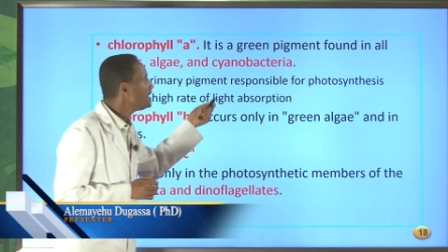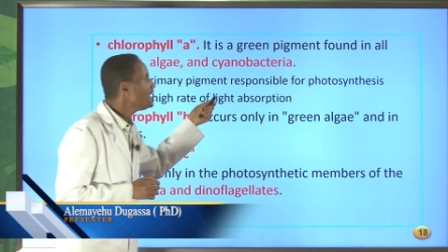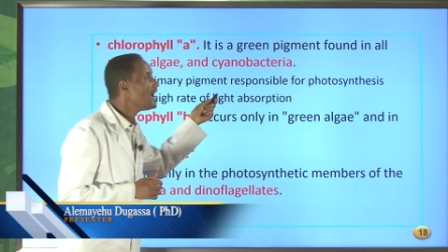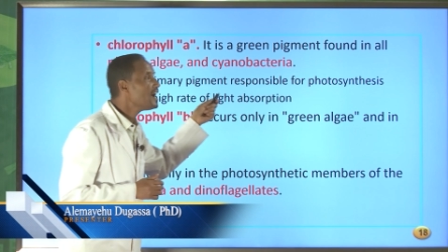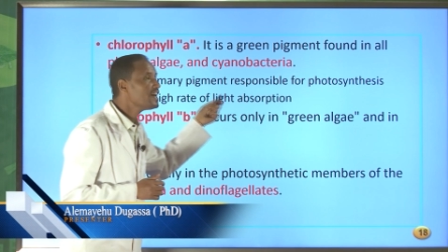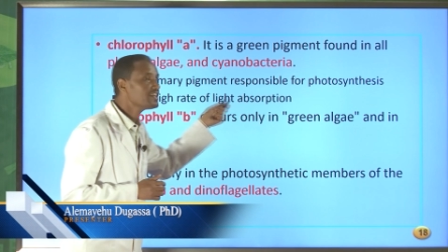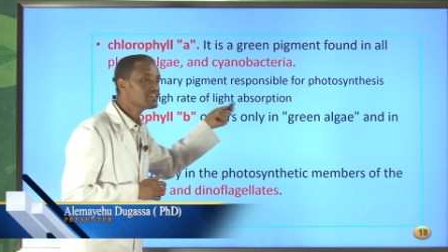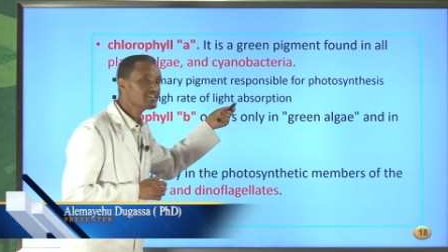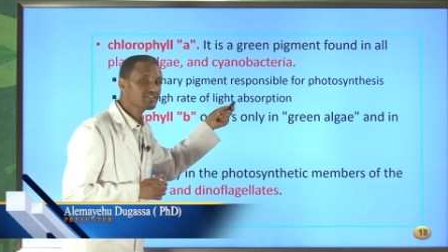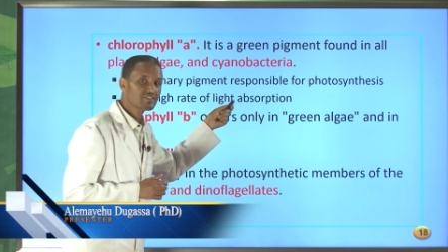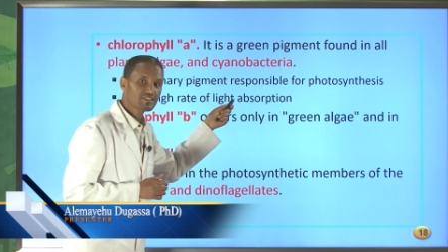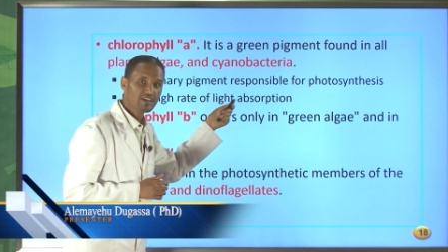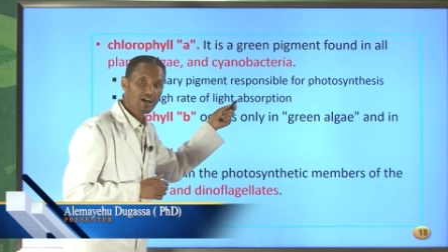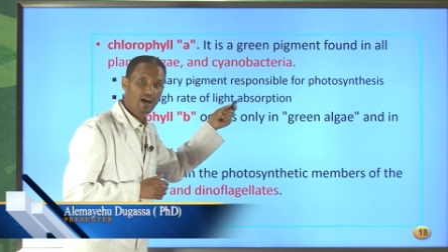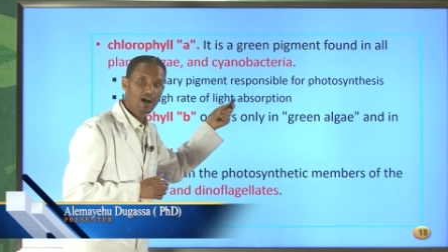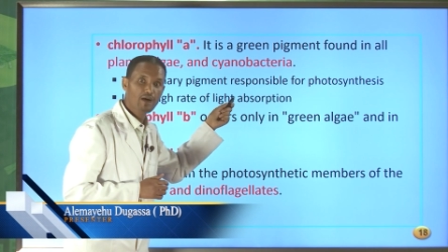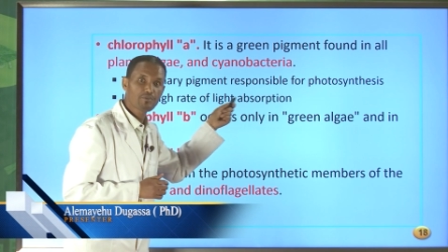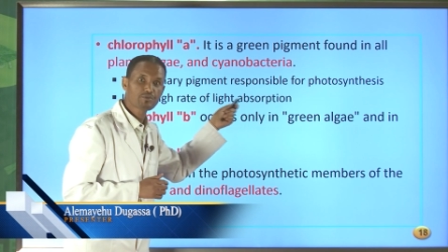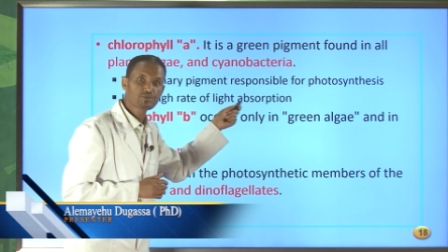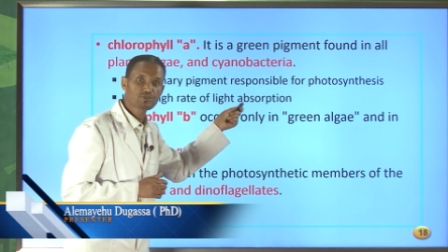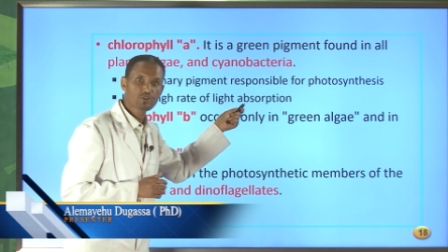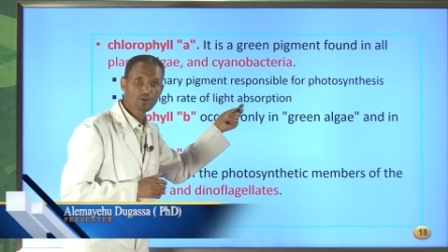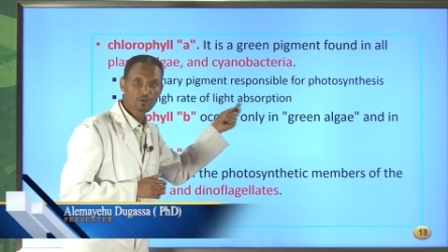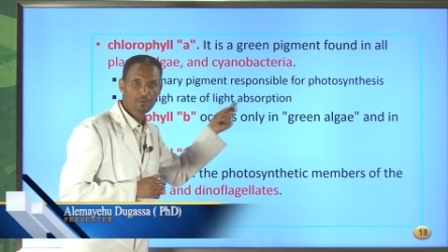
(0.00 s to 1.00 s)
light
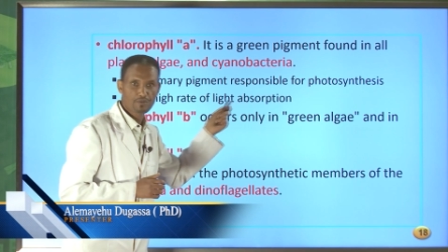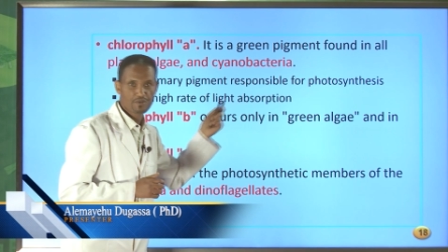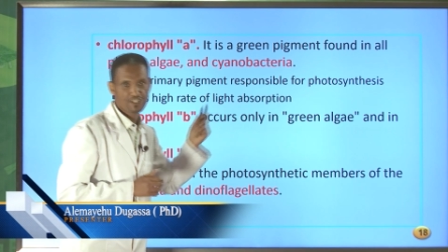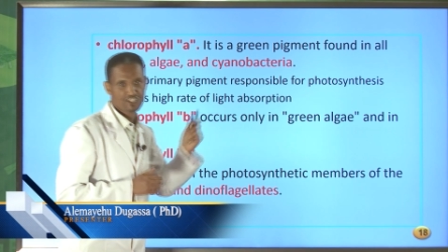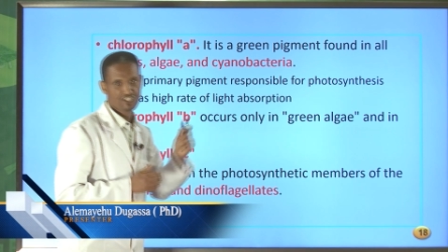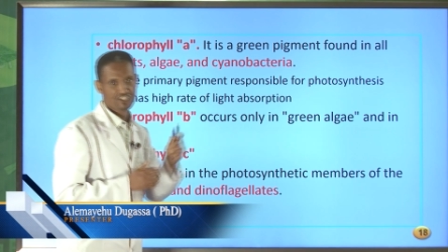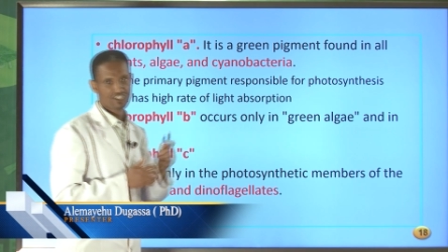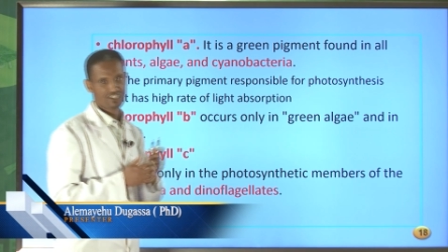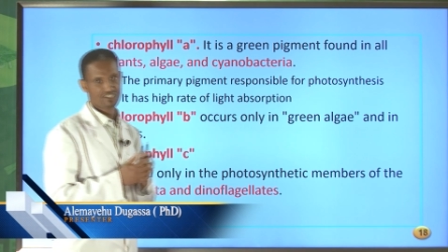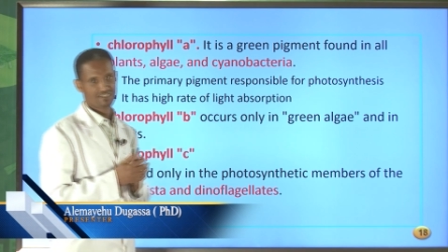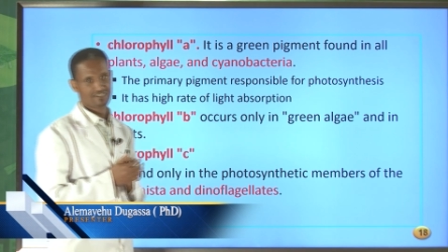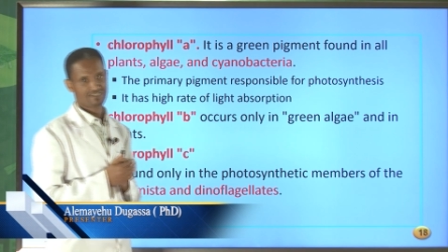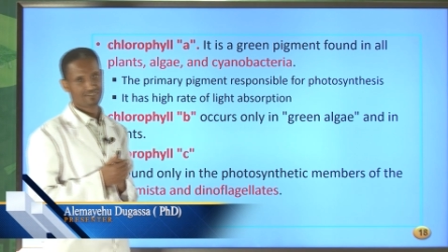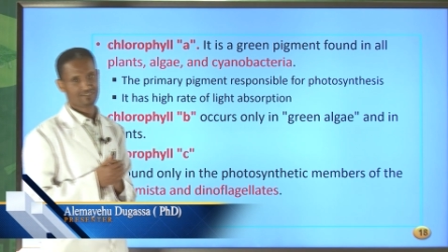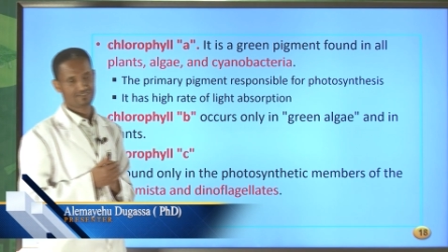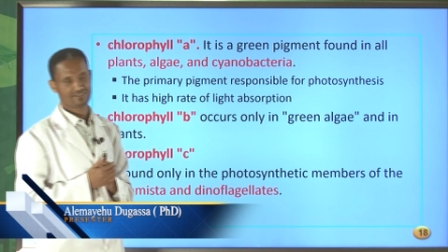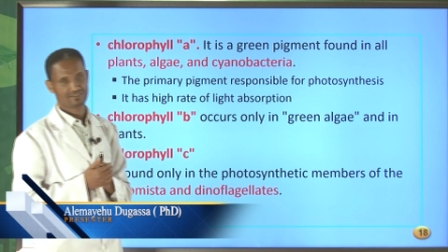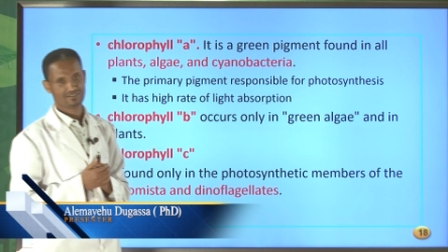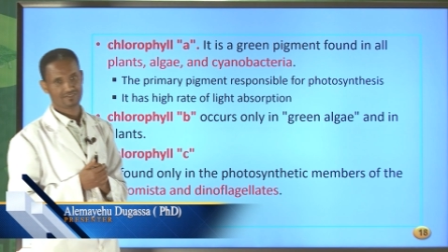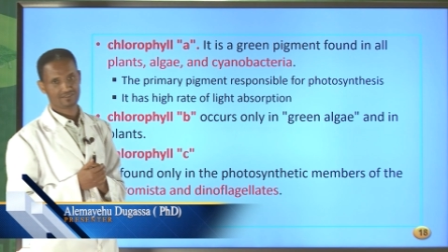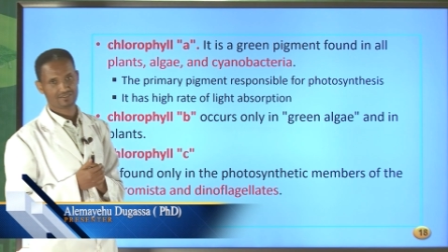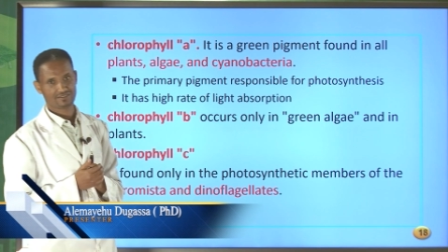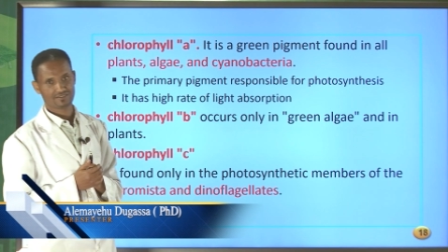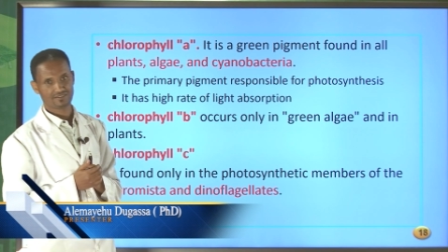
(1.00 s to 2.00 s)
absorption
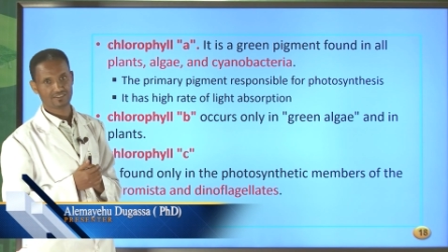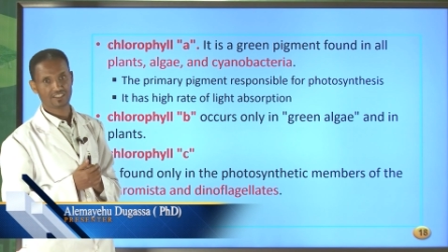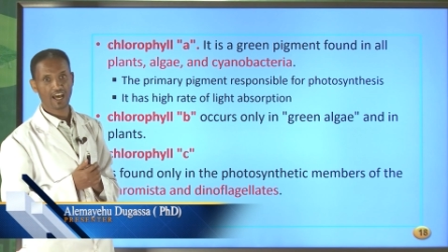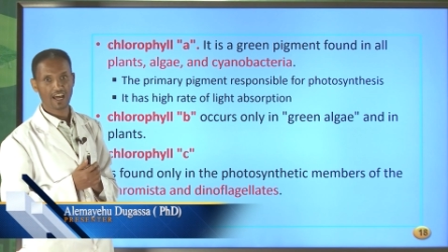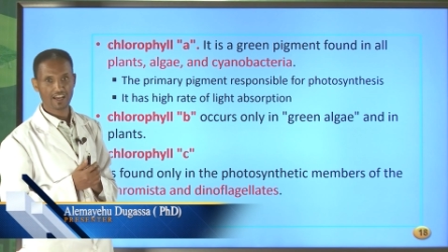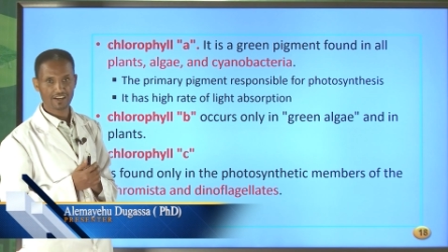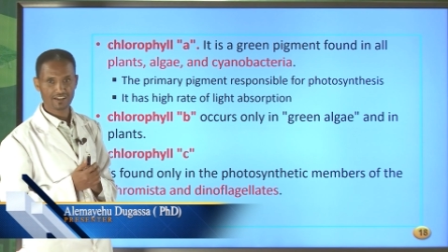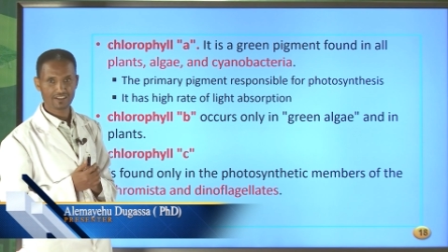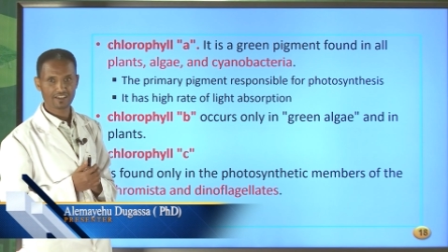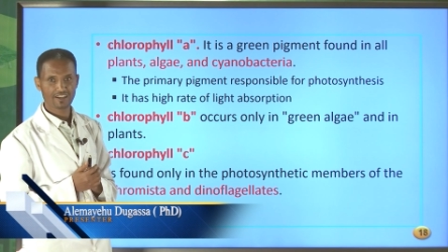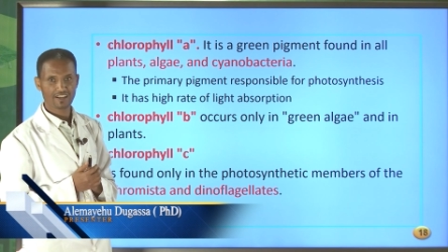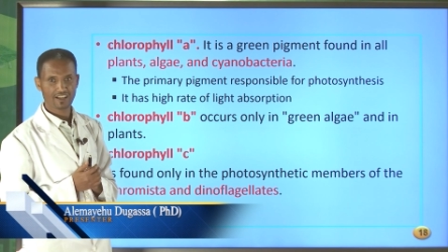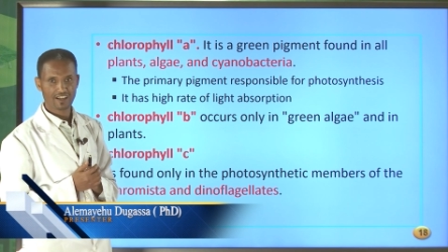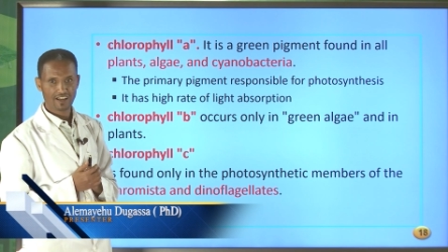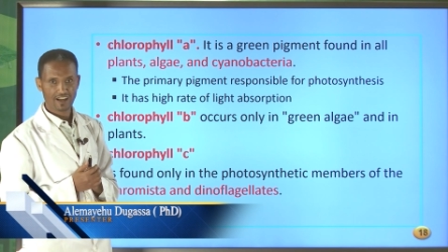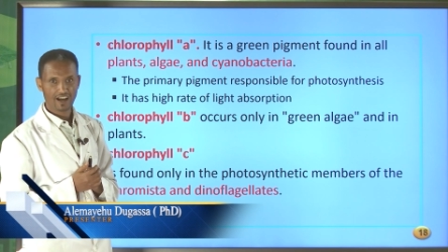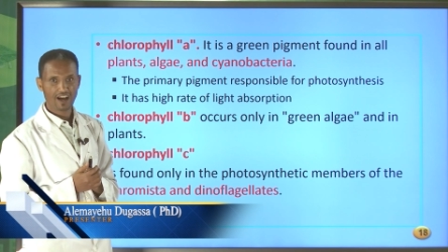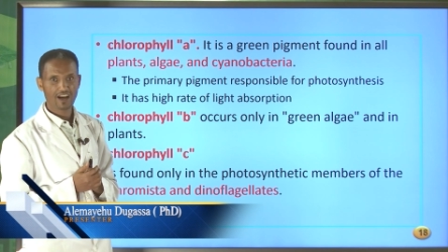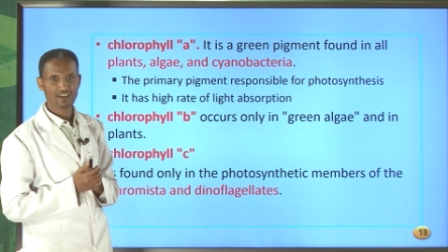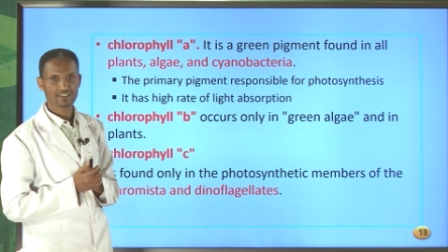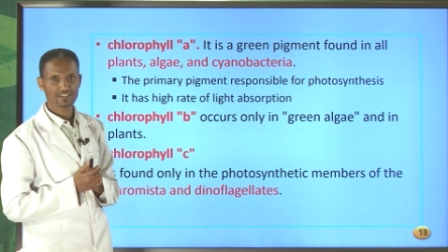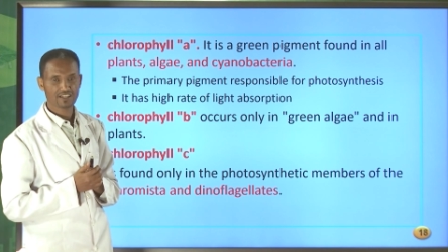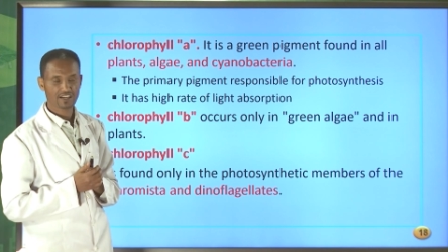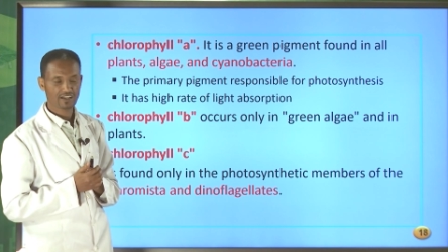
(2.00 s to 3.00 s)
than
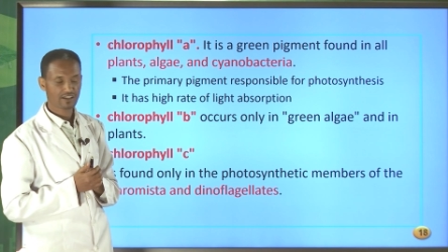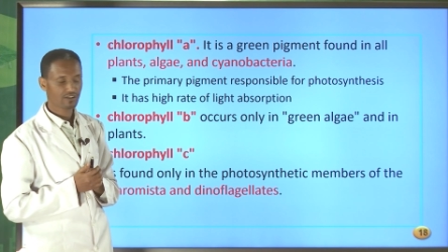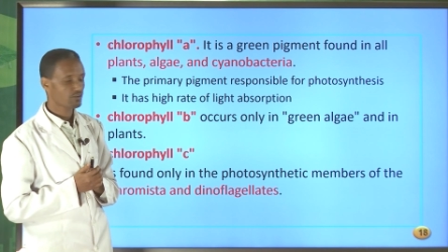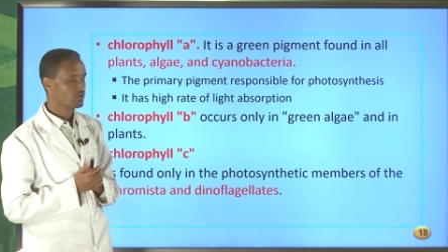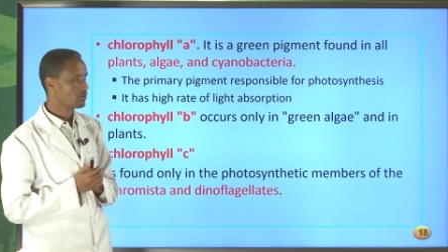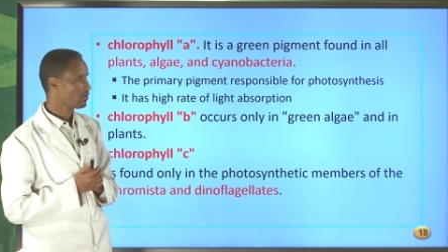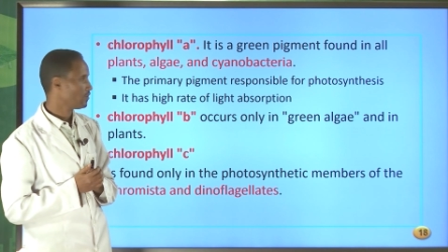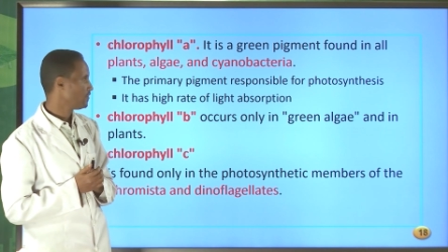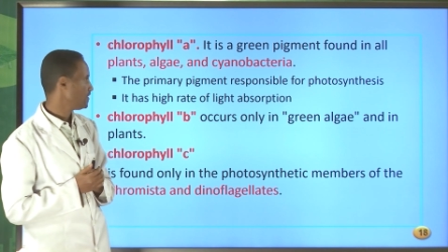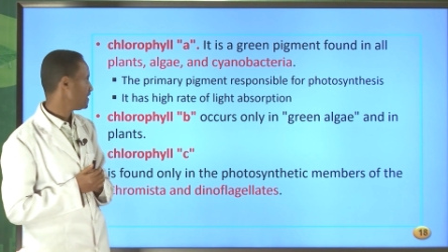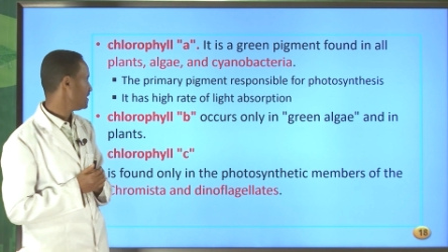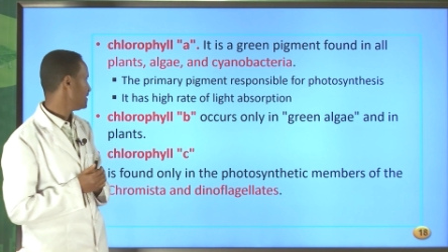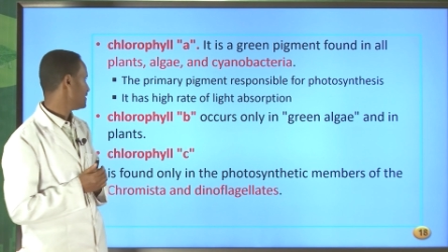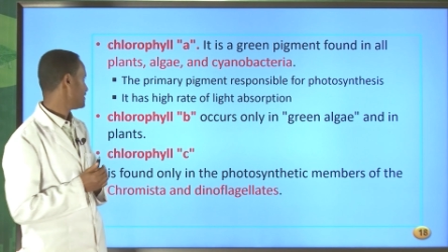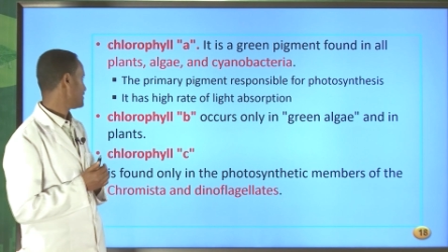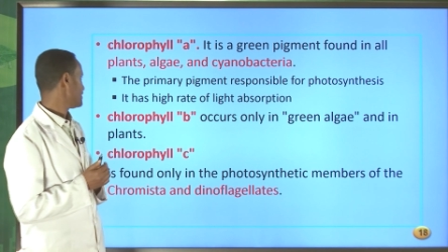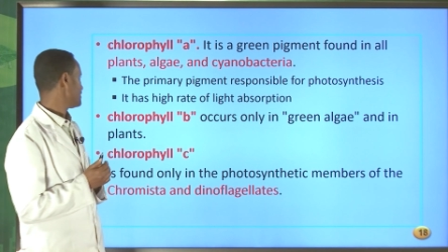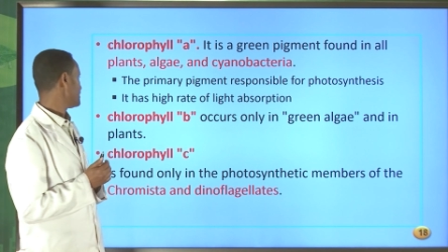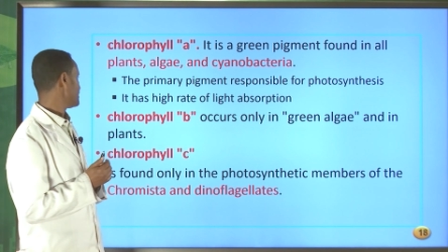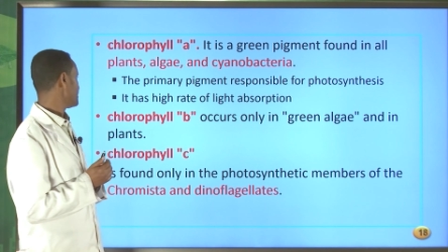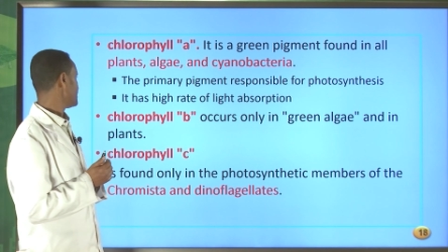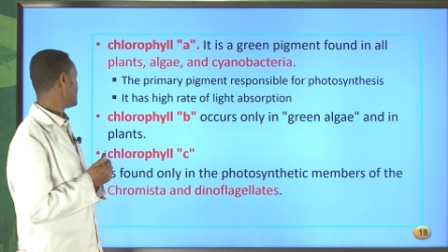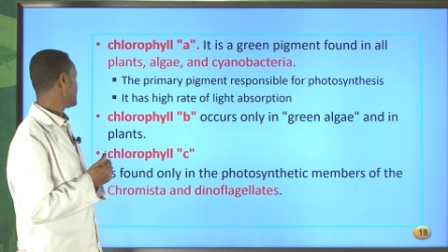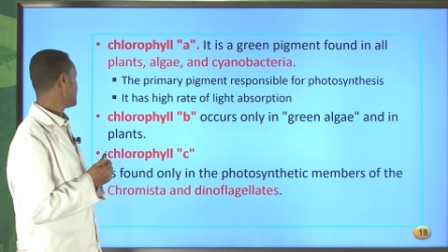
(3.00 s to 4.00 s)
other
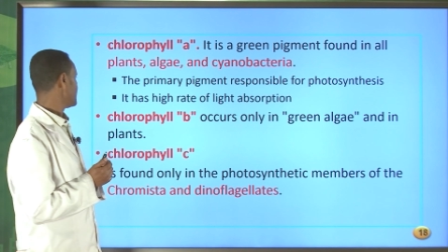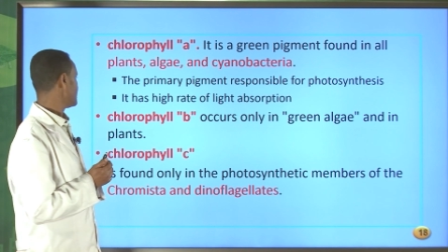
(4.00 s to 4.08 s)
chlorophylls.